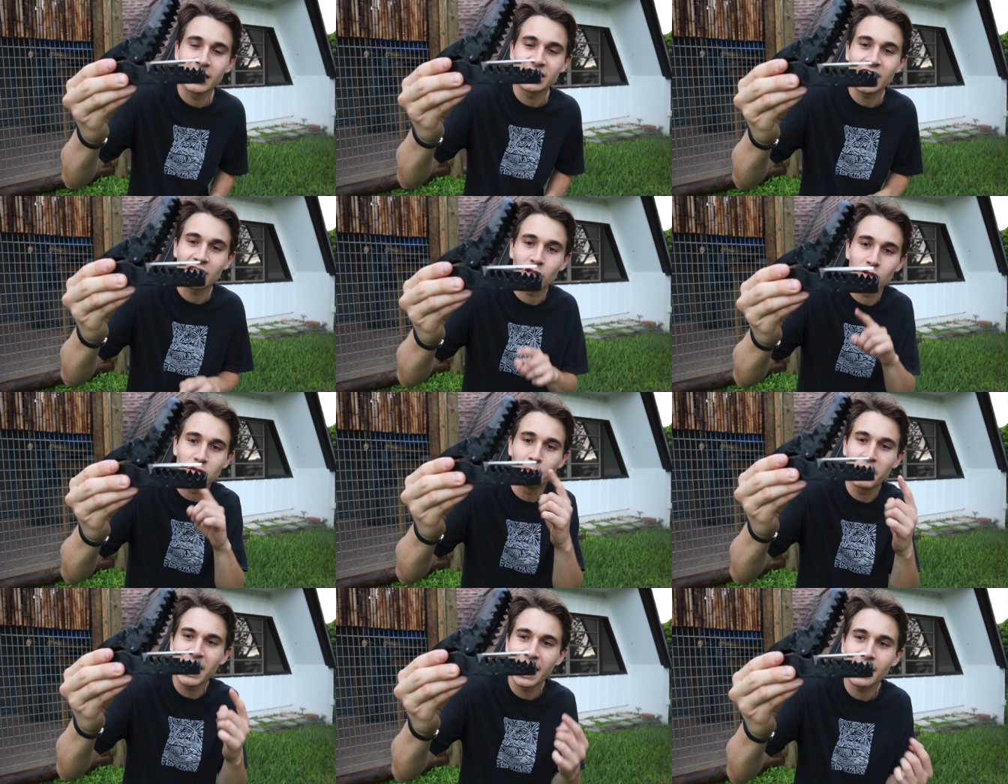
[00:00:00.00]
It's got those
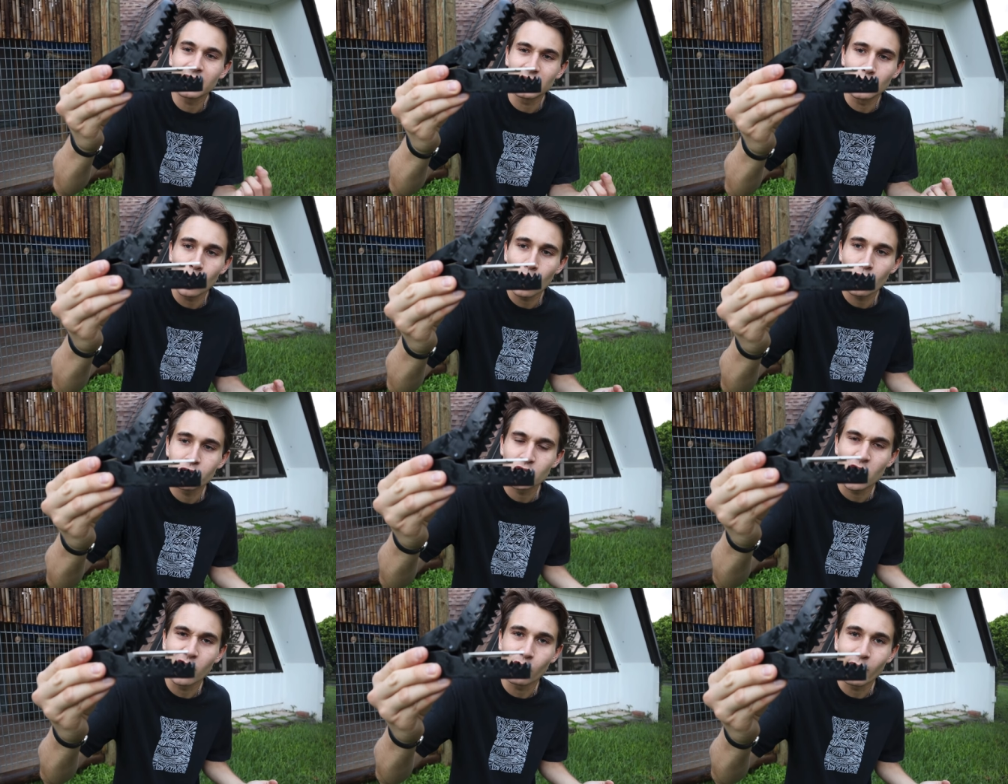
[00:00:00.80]
big,
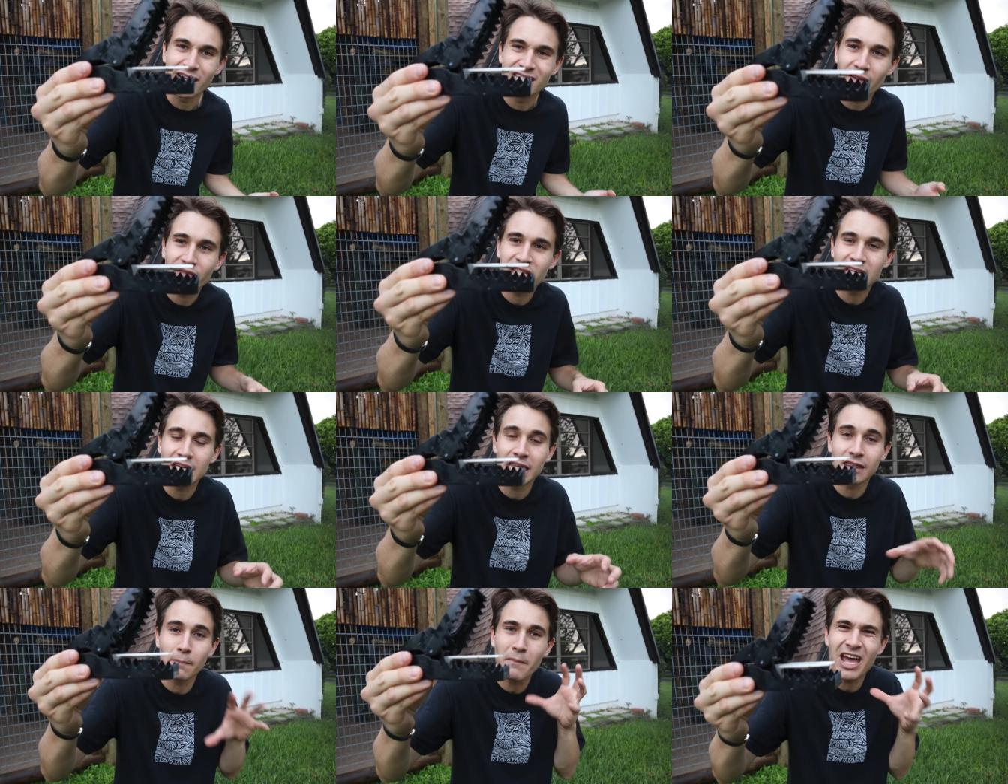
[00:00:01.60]
large, aggressive
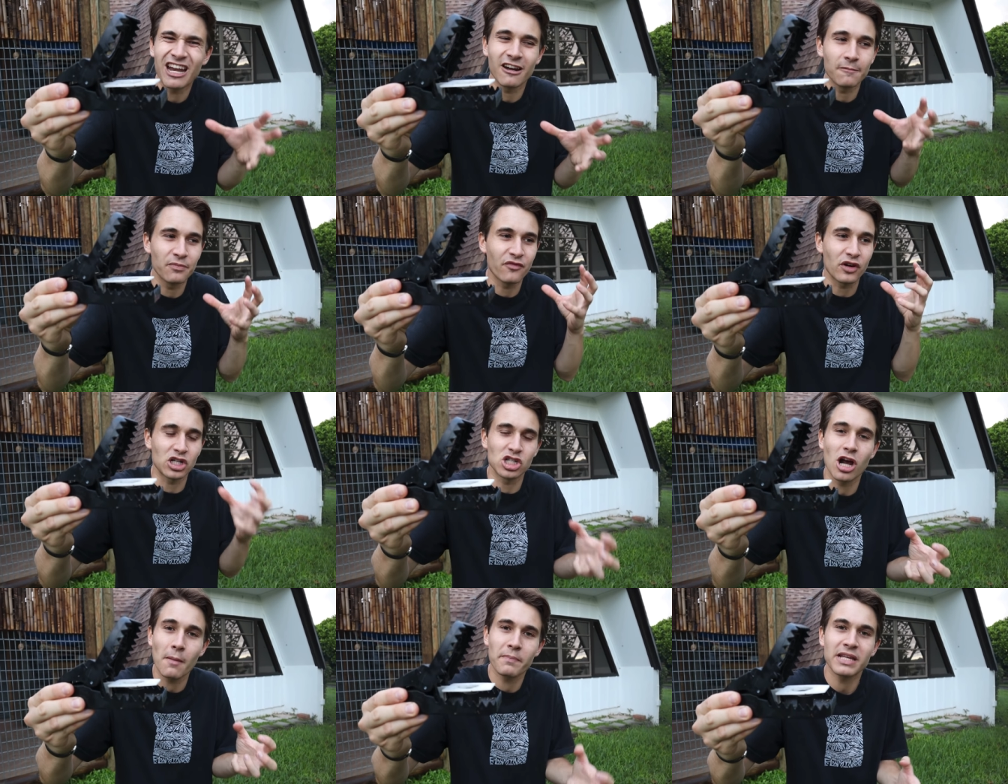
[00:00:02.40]
teeth meant for
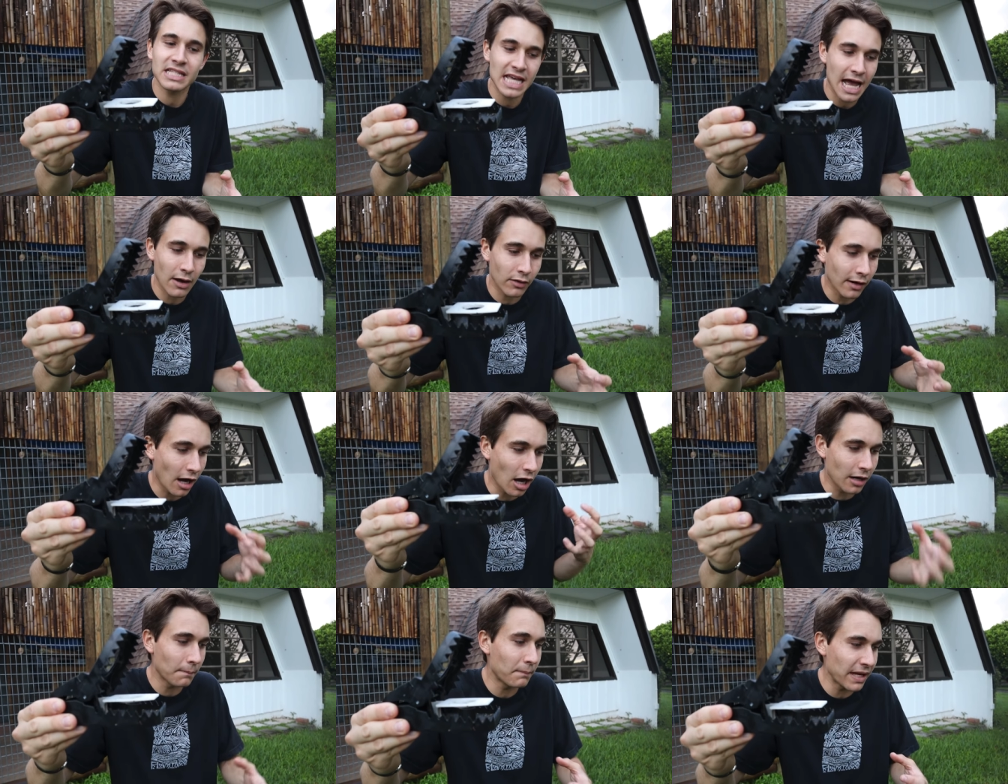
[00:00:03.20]
chomping down
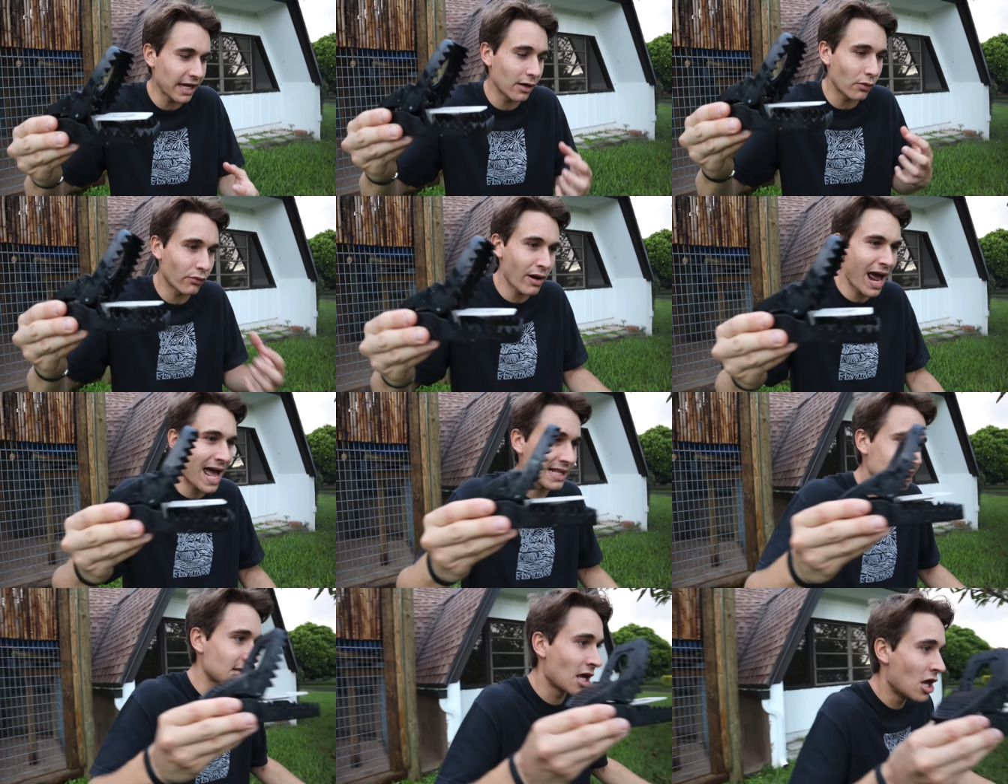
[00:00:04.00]
on big
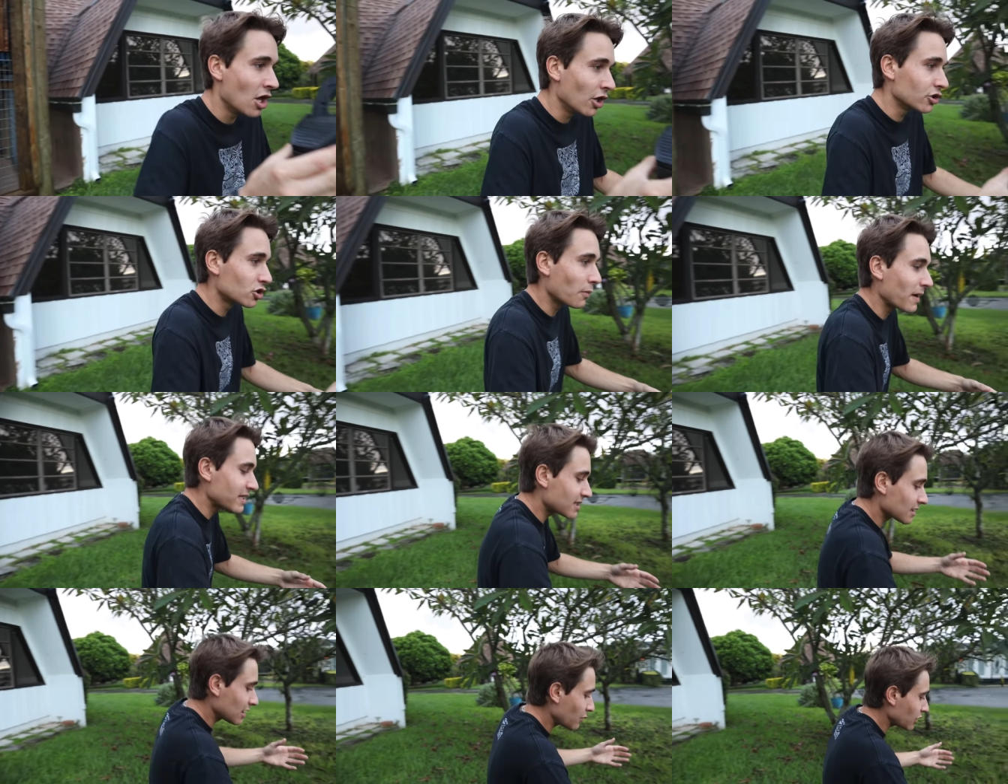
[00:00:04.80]
rats. So
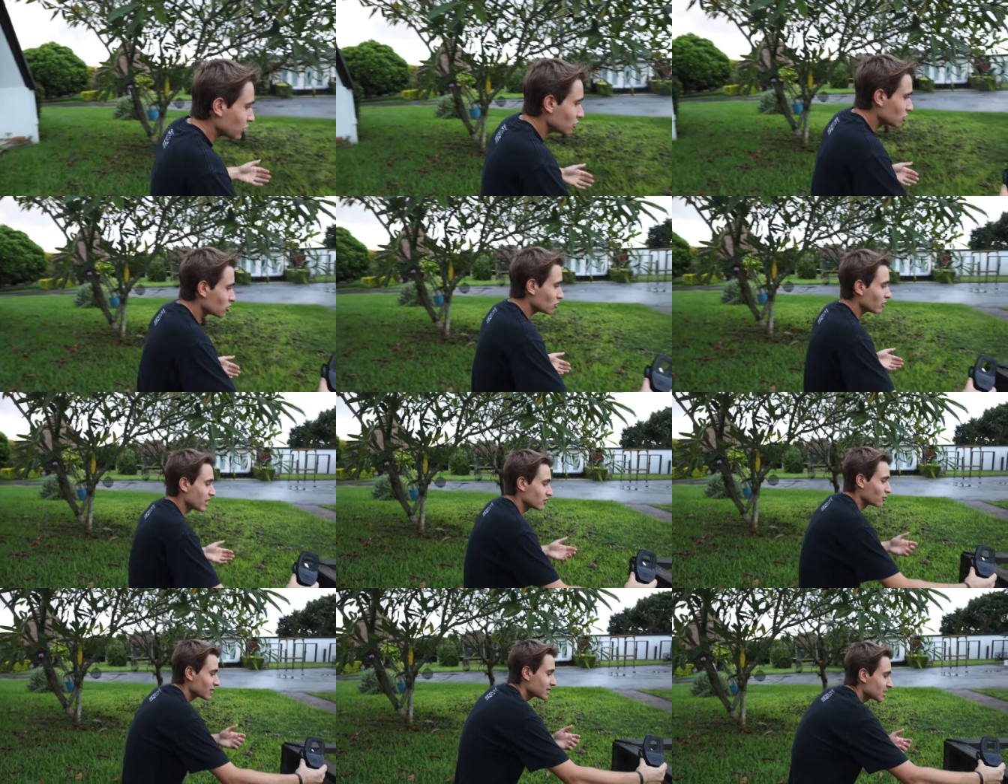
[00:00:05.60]
basically what you do
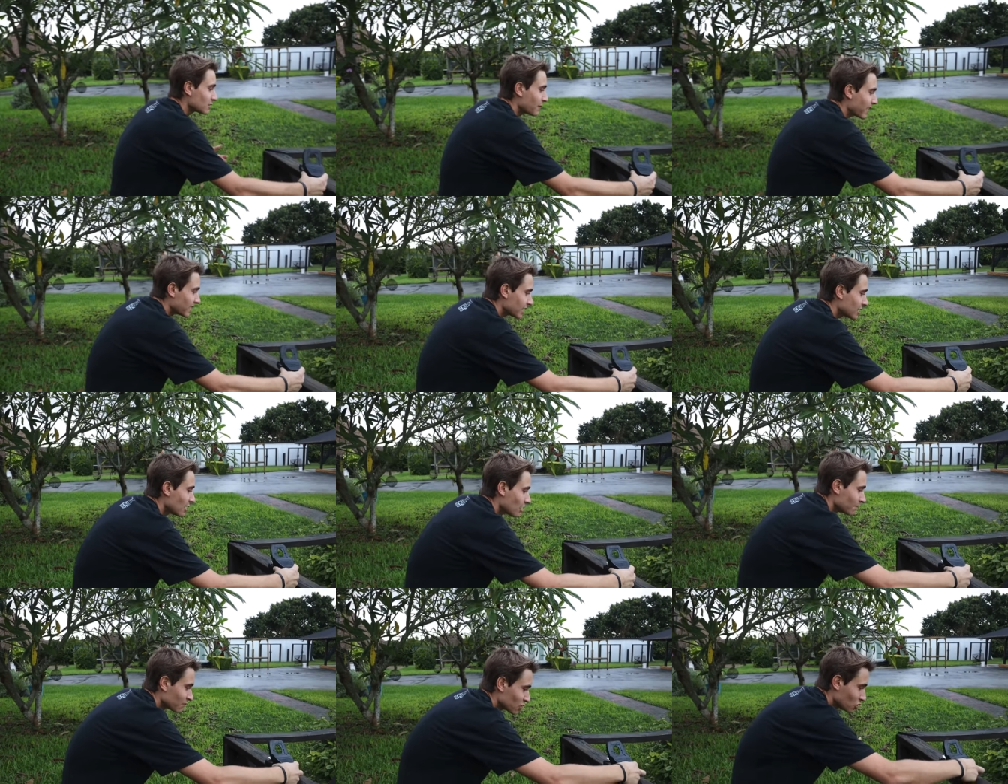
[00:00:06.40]
is once it's baited,
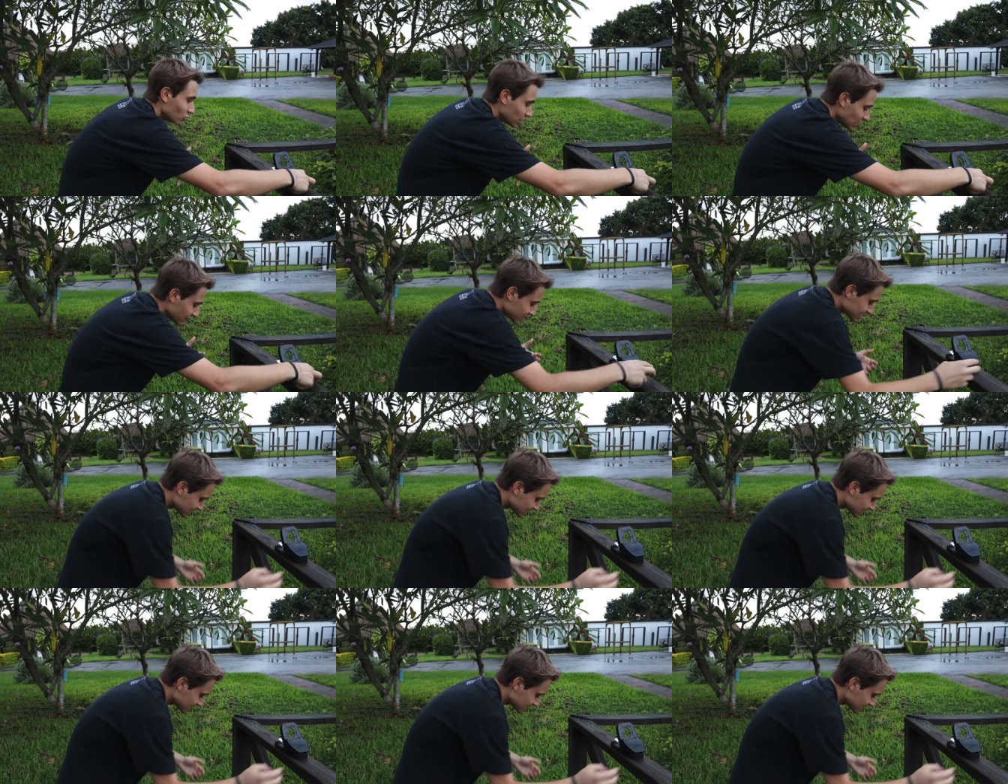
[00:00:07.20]
you leave it